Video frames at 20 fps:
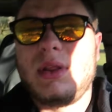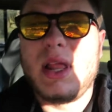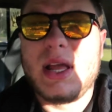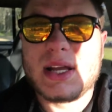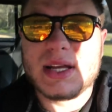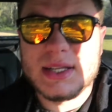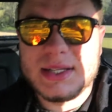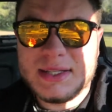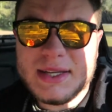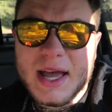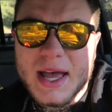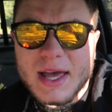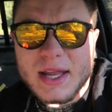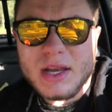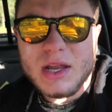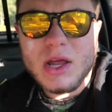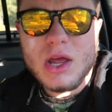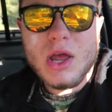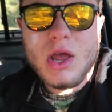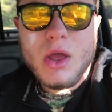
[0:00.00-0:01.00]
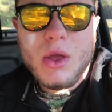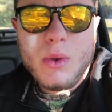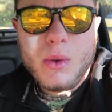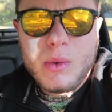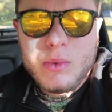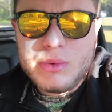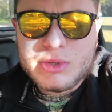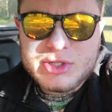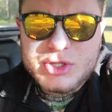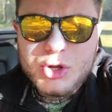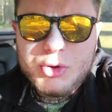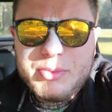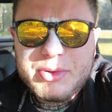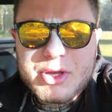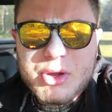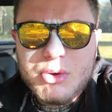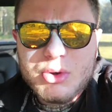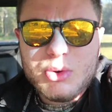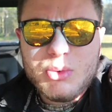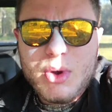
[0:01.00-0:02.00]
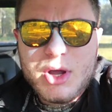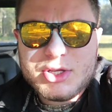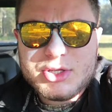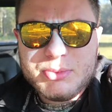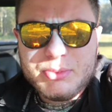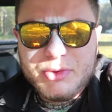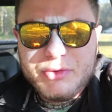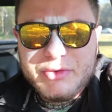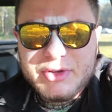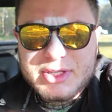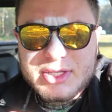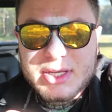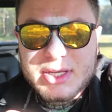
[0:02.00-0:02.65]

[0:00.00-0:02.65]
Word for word: like I said, we will still be going to watch the movie